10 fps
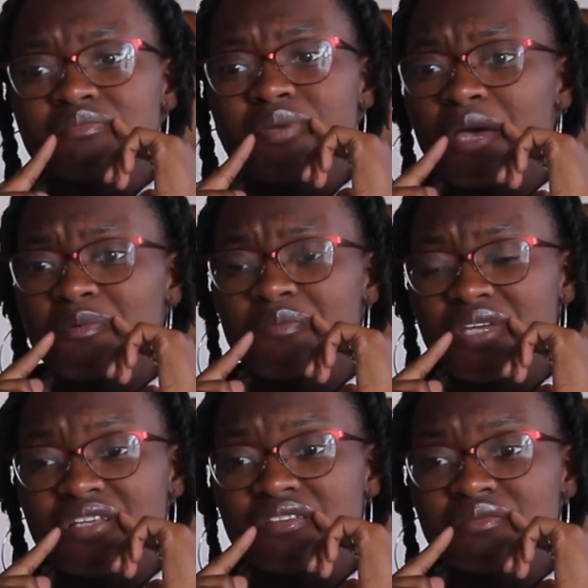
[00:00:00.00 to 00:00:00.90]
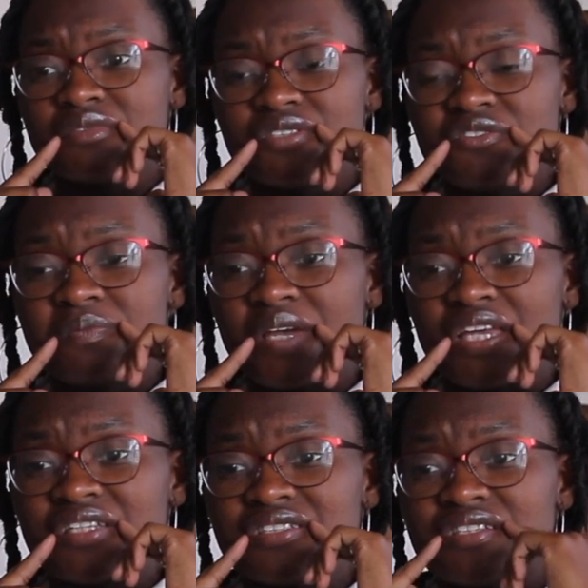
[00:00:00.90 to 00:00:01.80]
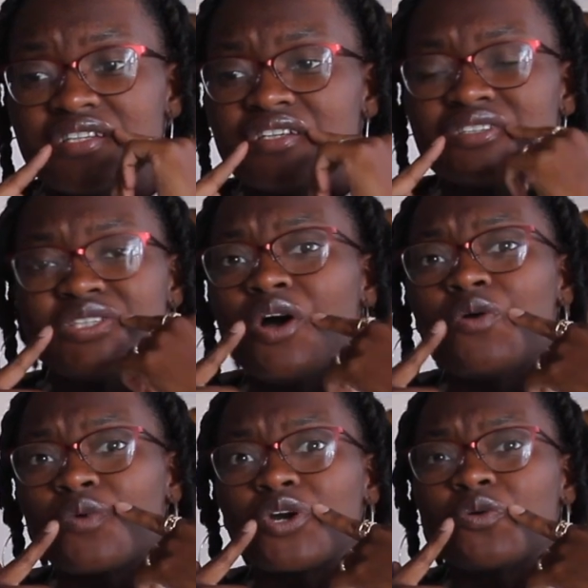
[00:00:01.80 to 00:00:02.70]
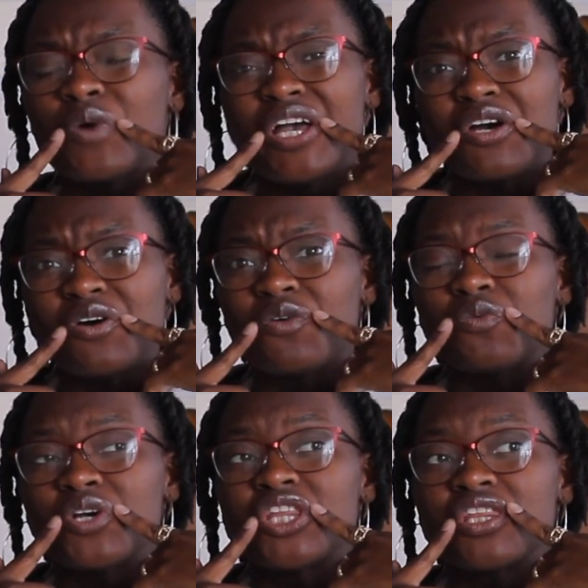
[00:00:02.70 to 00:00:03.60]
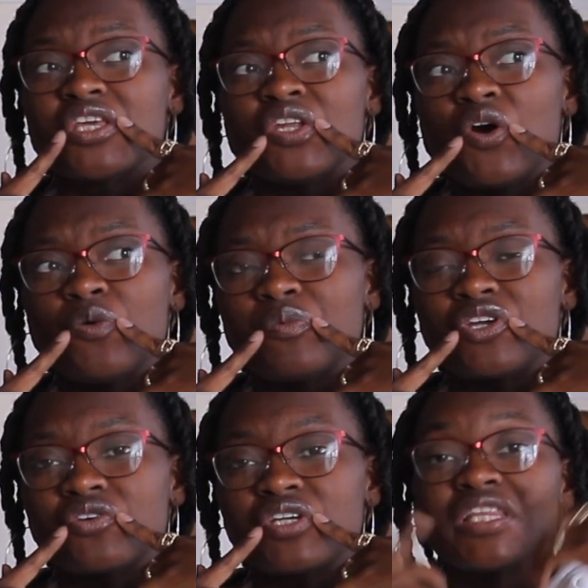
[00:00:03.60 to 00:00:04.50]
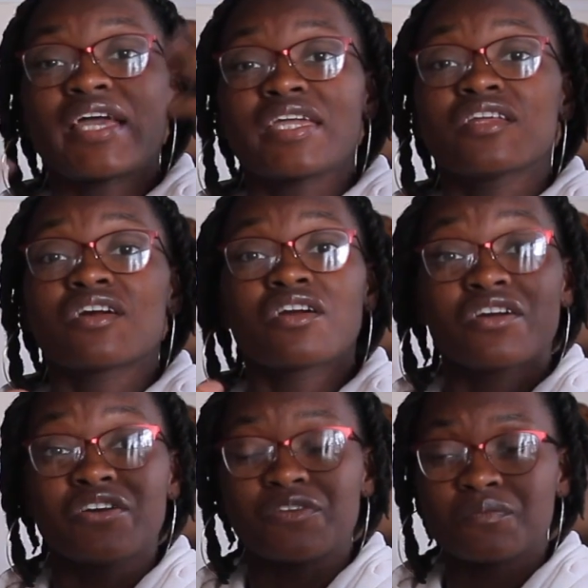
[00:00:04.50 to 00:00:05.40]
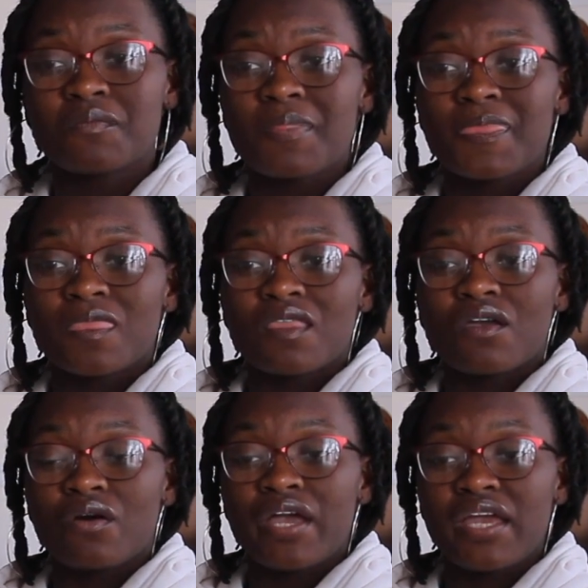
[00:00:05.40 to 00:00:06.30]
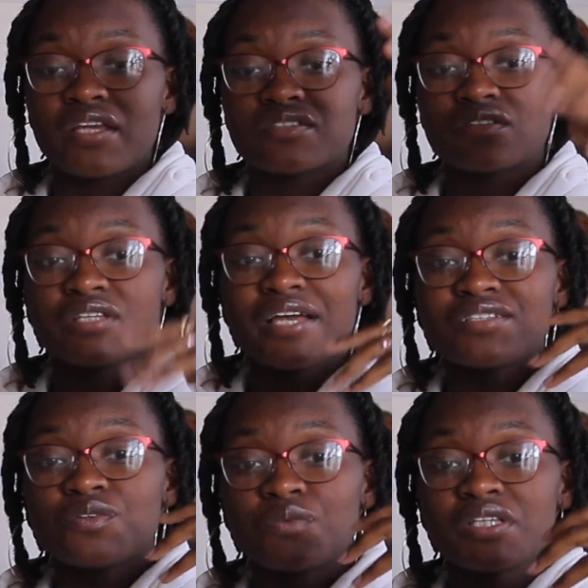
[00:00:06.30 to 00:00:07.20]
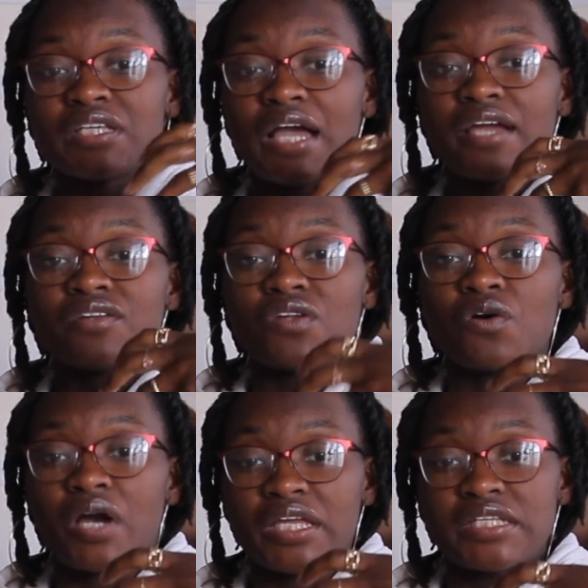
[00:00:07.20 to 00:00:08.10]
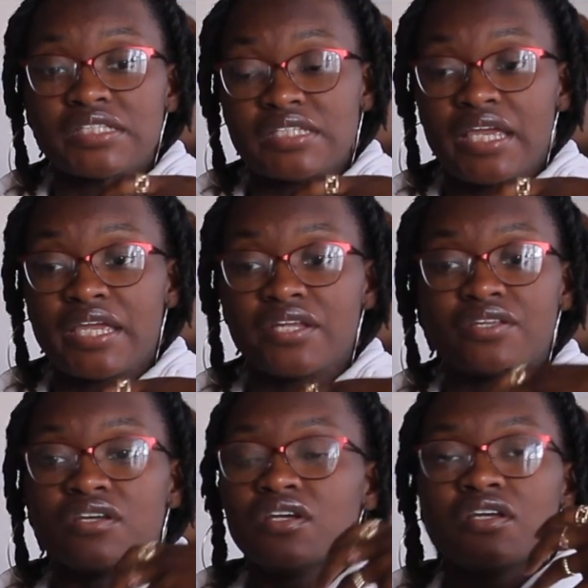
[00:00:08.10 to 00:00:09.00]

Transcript: peppermint toothpaste don't work well with an open crease. Like, it hurt, okay? So that is the one thing I know I can say. And